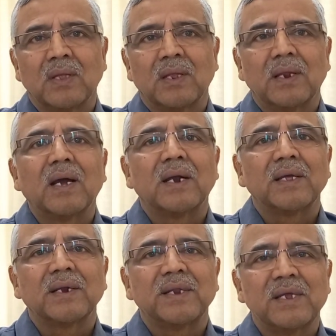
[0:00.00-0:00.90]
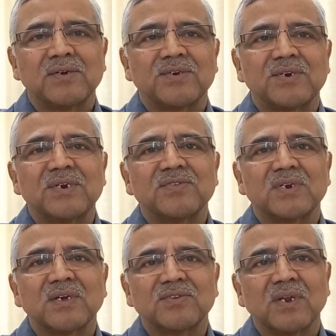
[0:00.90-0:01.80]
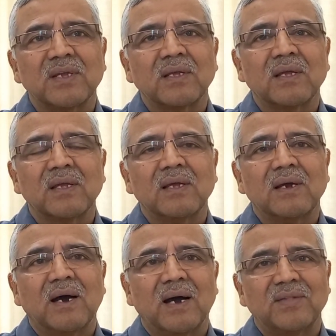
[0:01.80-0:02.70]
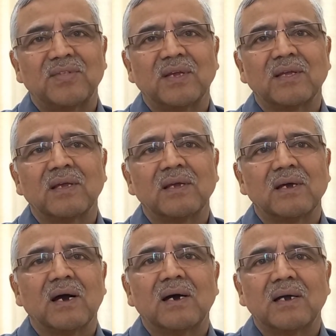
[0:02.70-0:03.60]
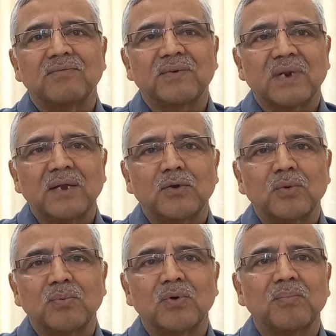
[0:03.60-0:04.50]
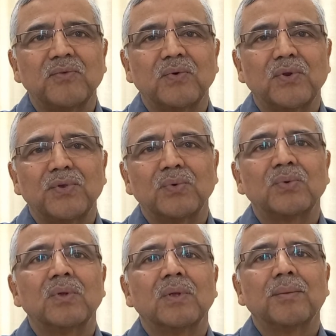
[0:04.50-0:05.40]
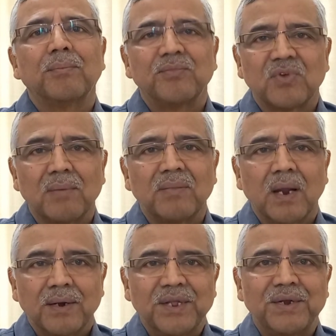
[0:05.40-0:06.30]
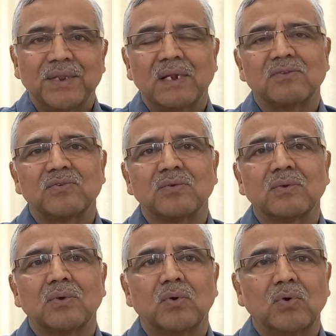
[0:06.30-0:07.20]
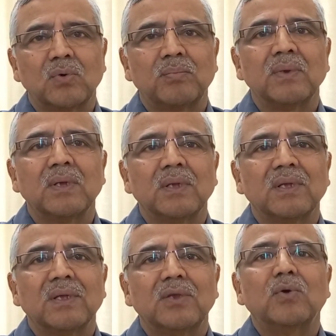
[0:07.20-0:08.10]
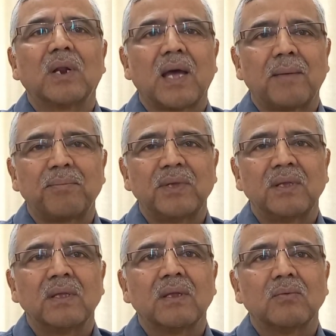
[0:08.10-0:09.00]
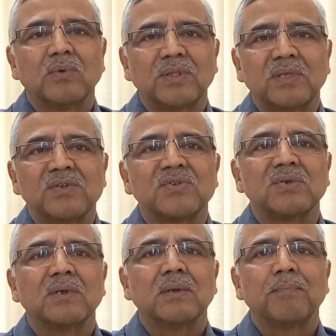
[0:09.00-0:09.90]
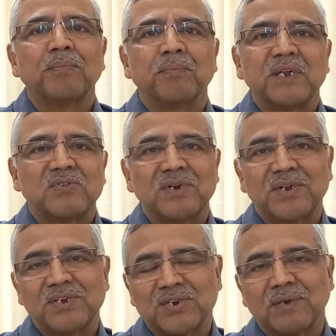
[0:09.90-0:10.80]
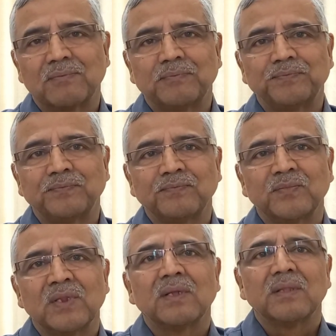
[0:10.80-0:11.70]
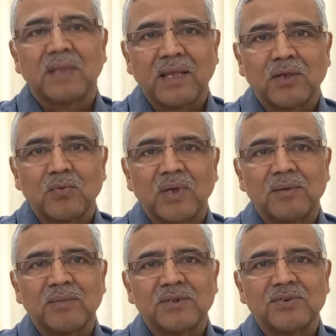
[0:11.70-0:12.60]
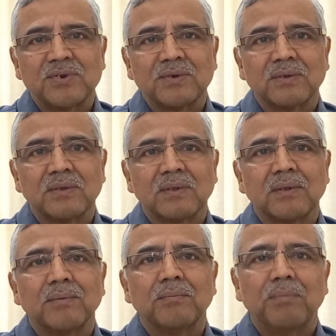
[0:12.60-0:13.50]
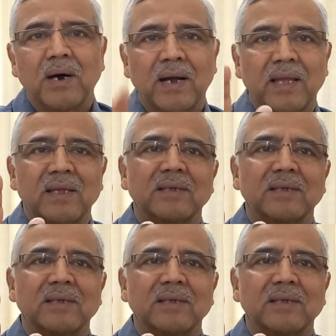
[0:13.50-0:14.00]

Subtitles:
Regarding debt restructuring, I think I have tried to put before you some details. Hope you are happy with this presentation. Thank you very much. Bye.